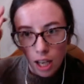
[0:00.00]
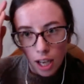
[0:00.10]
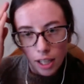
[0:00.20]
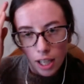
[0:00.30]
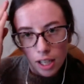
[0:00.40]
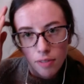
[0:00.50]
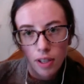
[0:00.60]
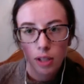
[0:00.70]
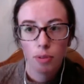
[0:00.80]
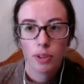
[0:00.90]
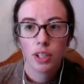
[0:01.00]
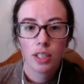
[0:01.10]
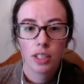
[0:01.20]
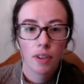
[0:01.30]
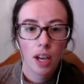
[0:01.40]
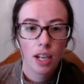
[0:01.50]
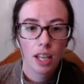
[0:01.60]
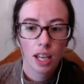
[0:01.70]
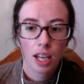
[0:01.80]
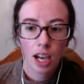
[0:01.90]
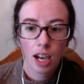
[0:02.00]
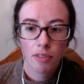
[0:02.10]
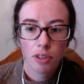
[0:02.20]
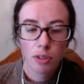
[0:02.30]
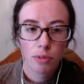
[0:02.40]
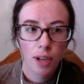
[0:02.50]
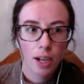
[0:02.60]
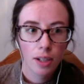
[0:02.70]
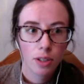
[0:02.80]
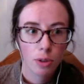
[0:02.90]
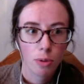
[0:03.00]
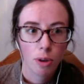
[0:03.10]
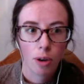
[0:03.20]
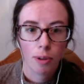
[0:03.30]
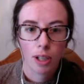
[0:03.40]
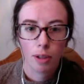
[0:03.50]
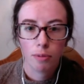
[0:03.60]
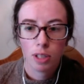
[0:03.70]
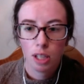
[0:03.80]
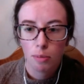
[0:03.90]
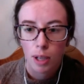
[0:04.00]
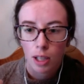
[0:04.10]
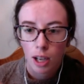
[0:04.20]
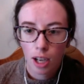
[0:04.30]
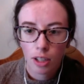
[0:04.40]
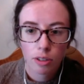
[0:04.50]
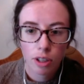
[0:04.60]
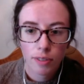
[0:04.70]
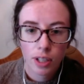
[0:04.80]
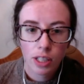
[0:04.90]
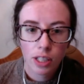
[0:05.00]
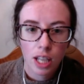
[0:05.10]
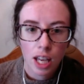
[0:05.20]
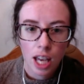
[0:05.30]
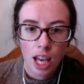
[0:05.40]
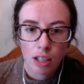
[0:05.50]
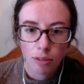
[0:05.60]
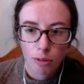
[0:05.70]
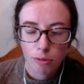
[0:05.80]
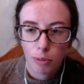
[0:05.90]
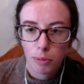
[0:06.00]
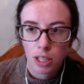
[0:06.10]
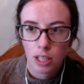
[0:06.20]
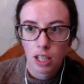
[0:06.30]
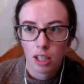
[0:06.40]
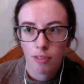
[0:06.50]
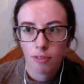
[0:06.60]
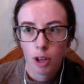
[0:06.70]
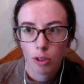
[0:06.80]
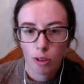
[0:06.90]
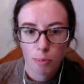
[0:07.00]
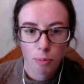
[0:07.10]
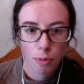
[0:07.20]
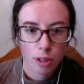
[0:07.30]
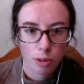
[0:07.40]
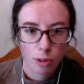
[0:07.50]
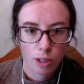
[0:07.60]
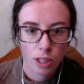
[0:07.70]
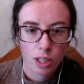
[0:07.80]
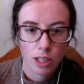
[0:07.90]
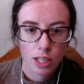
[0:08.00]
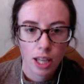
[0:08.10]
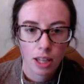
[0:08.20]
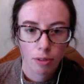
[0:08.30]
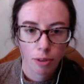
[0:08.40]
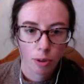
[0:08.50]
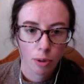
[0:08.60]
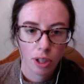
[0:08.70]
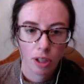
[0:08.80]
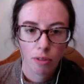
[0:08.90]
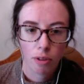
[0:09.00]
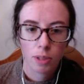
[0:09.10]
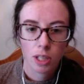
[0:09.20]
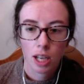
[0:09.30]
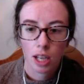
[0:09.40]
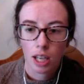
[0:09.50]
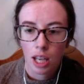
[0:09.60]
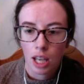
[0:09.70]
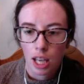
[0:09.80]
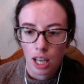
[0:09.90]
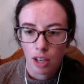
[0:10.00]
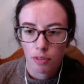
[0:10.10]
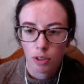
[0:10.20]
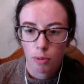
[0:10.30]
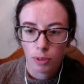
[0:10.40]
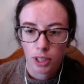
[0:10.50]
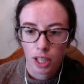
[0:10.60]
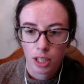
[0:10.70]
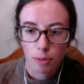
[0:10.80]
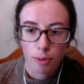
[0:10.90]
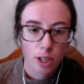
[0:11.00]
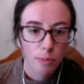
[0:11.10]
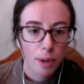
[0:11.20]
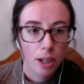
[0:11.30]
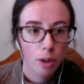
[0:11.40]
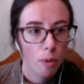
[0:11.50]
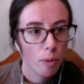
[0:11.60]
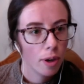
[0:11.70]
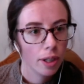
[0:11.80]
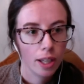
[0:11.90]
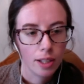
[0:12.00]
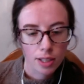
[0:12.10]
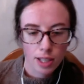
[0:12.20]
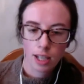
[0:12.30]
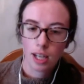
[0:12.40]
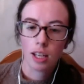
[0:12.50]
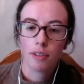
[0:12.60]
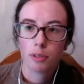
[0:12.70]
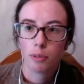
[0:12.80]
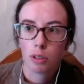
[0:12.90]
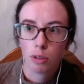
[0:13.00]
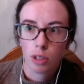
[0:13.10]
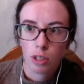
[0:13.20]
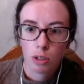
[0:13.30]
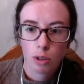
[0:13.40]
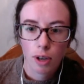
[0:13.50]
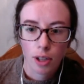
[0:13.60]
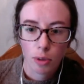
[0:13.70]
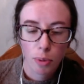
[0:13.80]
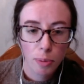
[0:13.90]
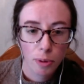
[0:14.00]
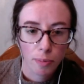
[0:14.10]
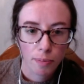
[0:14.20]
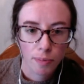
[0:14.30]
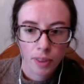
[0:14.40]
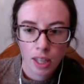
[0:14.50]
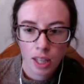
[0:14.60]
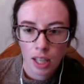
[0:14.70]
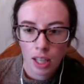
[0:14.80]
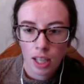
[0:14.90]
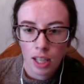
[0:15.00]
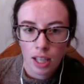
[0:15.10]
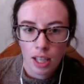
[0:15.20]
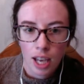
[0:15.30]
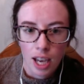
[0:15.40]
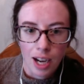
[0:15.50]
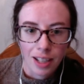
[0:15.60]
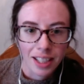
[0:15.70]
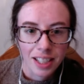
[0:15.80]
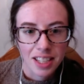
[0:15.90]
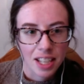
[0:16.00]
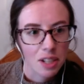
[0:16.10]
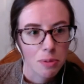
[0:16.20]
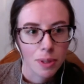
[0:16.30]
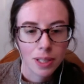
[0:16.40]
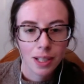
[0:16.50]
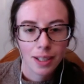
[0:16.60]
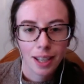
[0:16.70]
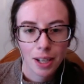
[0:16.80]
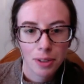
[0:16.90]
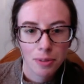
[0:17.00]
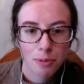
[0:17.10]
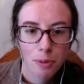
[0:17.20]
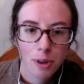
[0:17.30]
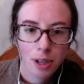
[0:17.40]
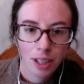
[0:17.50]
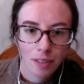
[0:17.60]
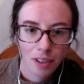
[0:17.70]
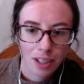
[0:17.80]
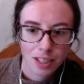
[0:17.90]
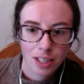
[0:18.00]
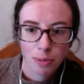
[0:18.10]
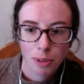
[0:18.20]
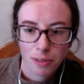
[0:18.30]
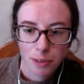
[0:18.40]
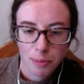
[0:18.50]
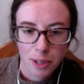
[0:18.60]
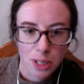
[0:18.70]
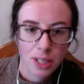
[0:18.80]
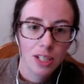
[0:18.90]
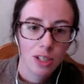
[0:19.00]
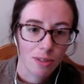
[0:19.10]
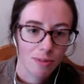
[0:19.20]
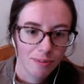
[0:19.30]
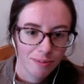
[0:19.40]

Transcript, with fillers: Again, if anyone thinks of any after the fact, you are welcome to email either of us, and we will be sending follow up resources and the recording from today if you would like to watch back or again send any of the resources to other people. And I'd like to thank Derissa again for giving us this wonderful presentation.